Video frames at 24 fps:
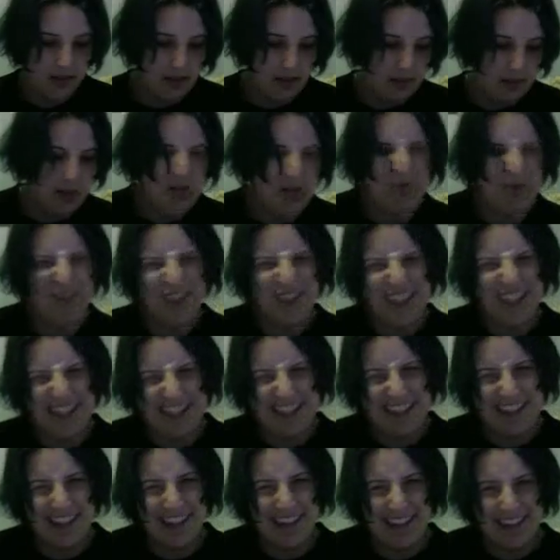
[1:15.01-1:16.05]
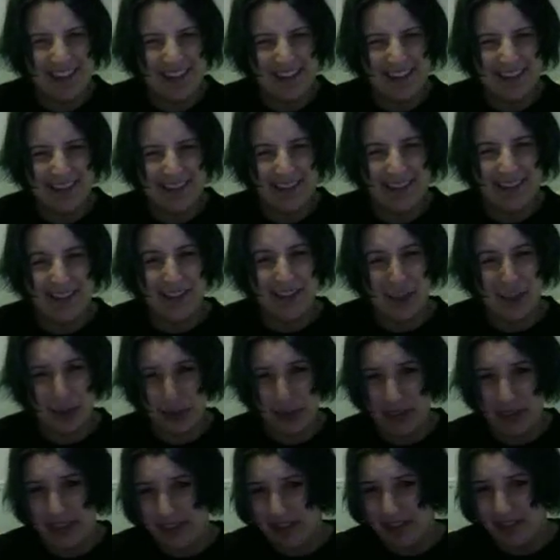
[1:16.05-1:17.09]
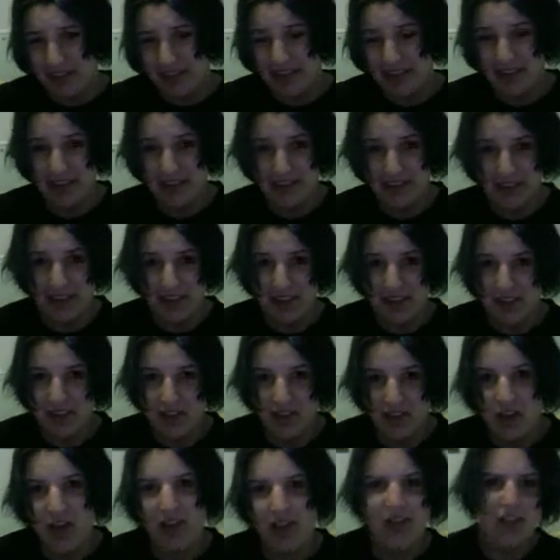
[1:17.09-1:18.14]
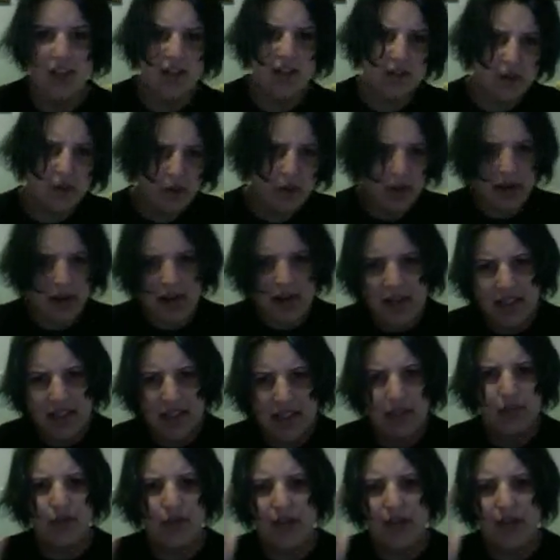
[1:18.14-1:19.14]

Sometimes you'll get a newbie saying, oh, they look great,